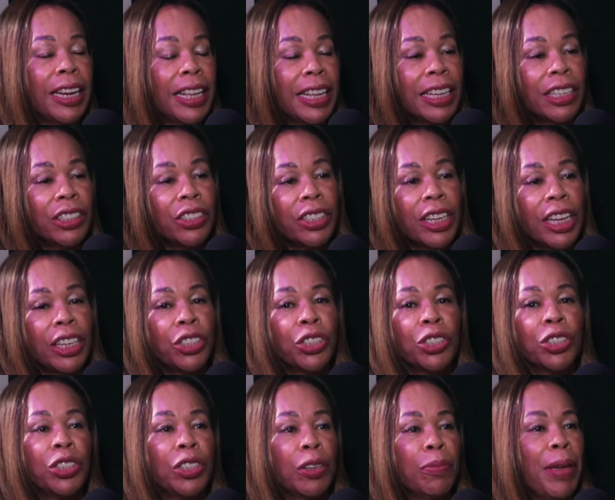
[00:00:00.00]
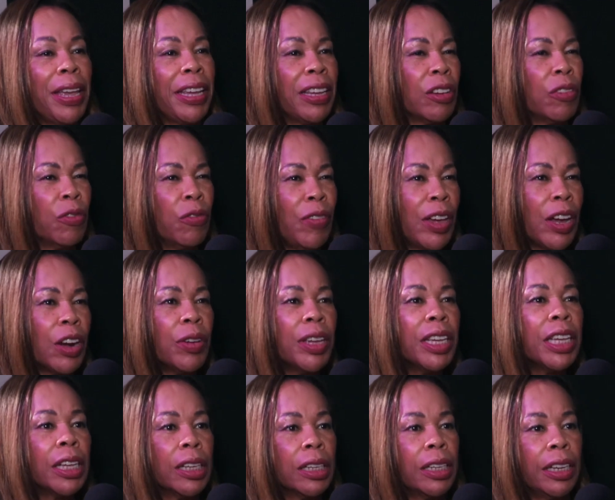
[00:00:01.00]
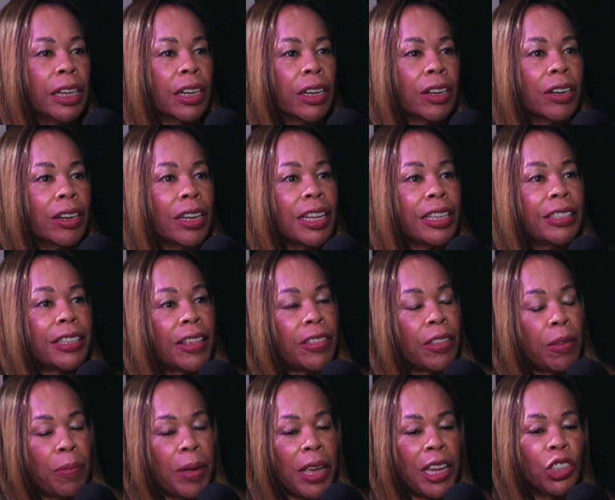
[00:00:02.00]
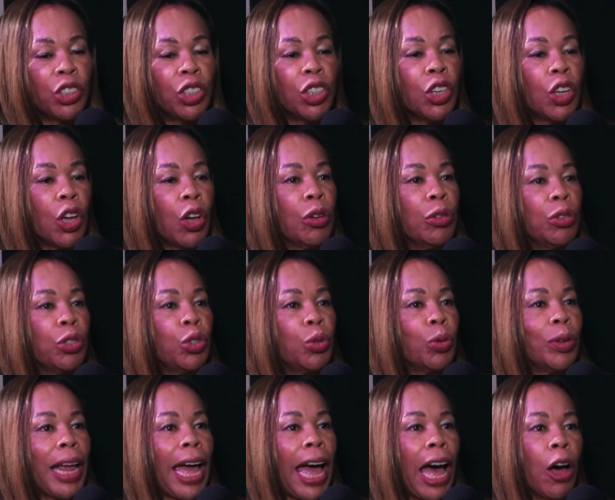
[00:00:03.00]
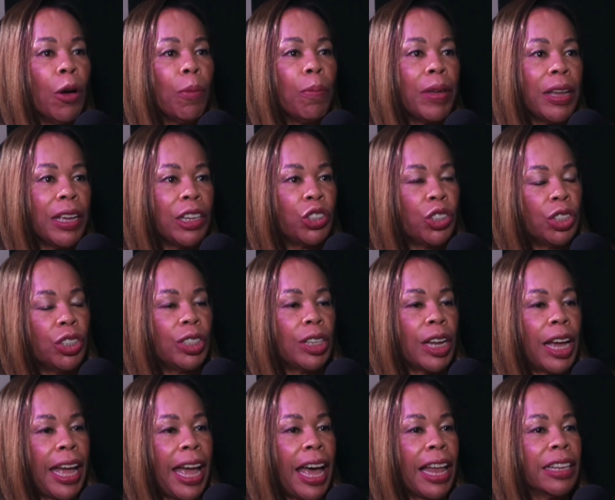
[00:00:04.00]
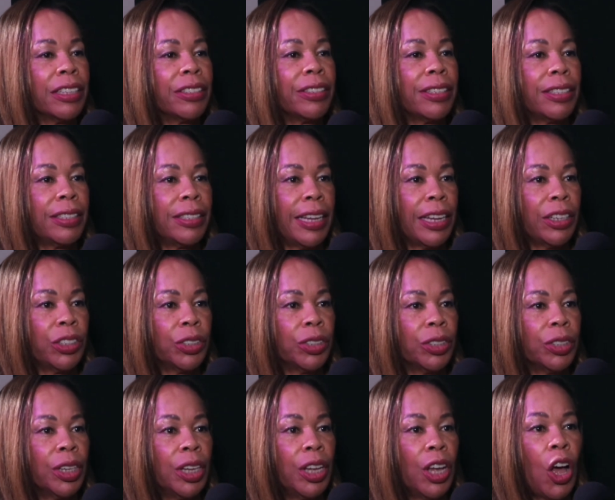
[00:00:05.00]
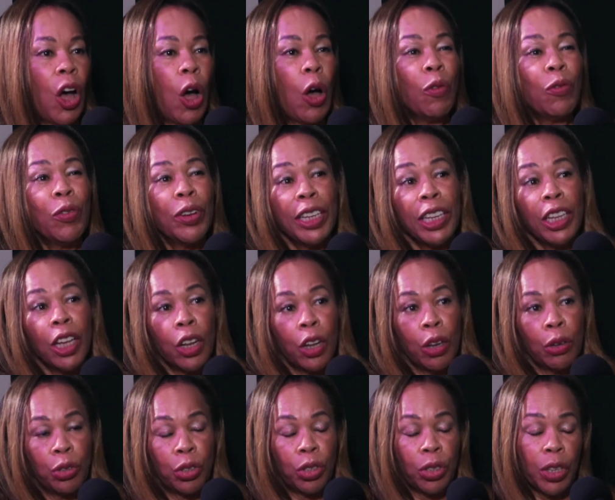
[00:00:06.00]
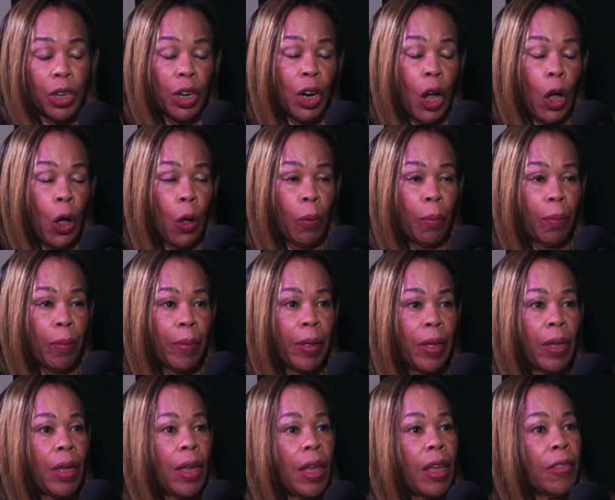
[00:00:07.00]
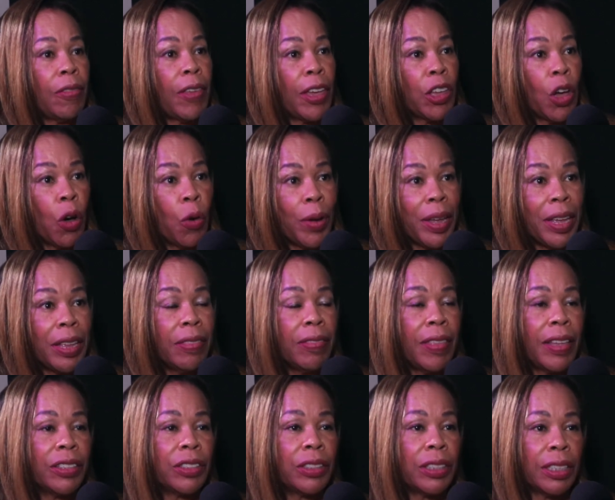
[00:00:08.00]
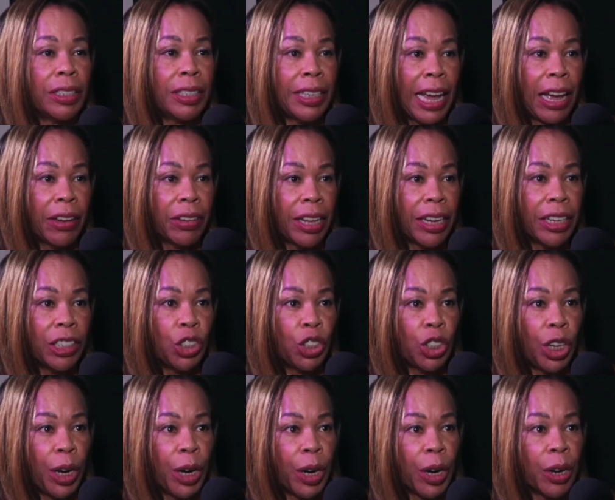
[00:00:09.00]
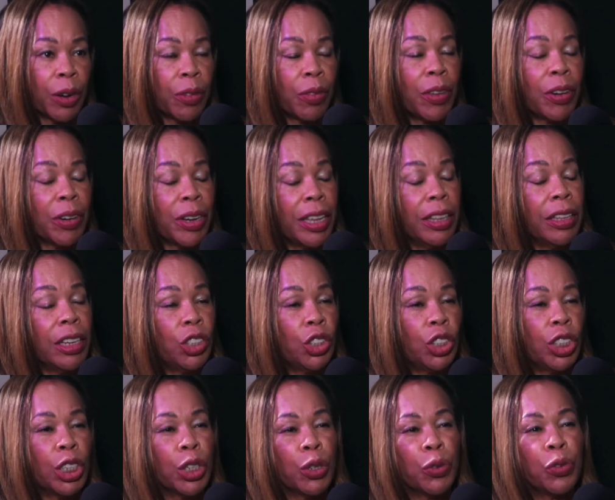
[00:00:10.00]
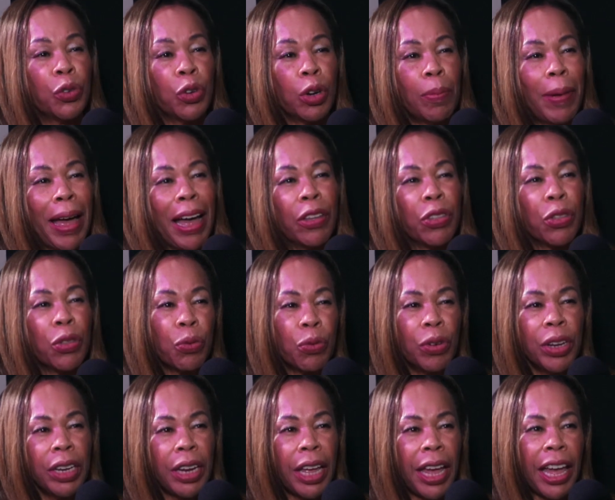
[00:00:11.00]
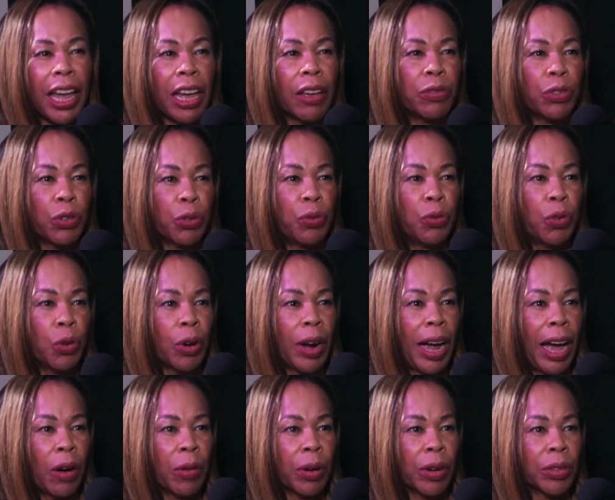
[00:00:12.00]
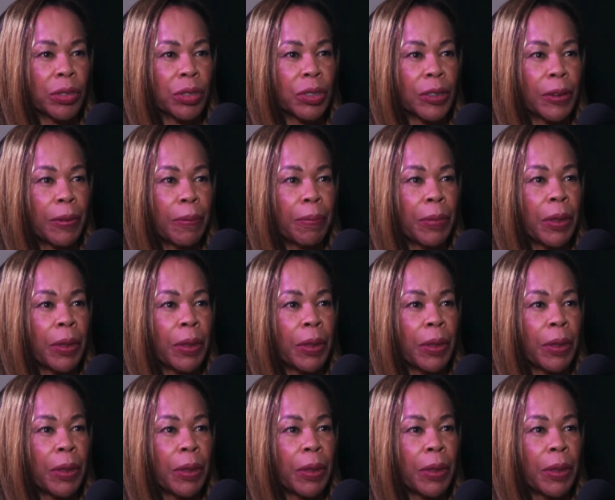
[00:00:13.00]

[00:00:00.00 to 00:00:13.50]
An in-center, to make it very clear, is that the patient goes to an outpatient dialysis center, hopefully close to their home. They go in, they sit down at a chair. They're in the chair for about 3.5 to 4 hours.